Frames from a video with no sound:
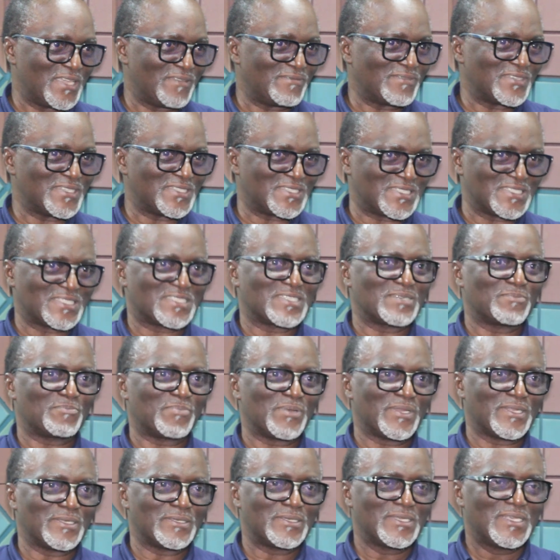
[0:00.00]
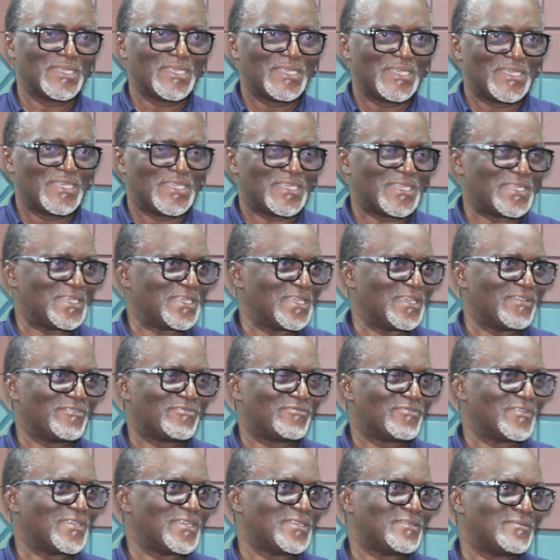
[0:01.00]
gave the discipline. It
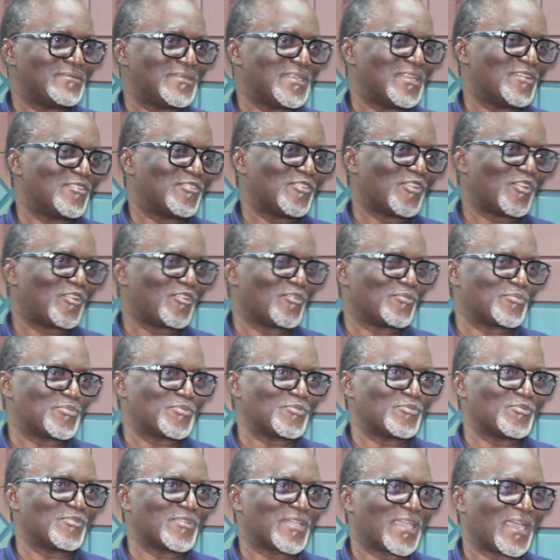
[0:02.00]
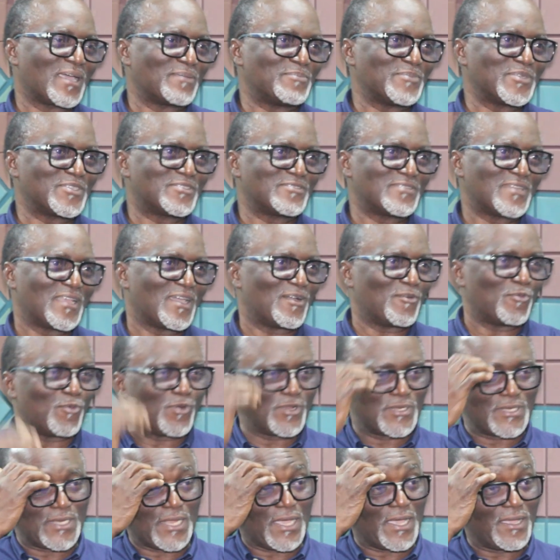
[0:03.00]
gave it. A lot of people look at me today and
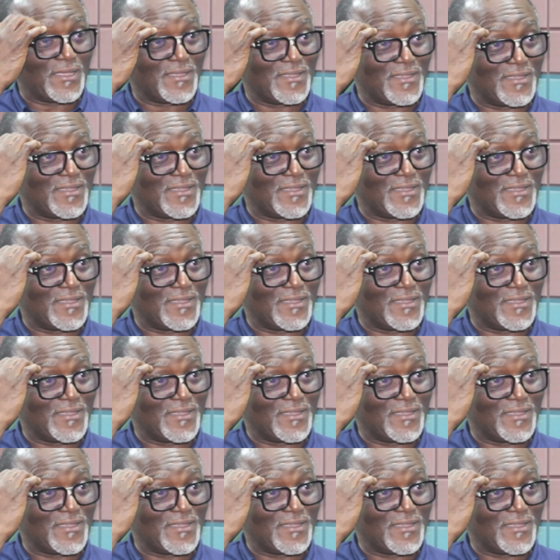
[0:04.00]
wonder,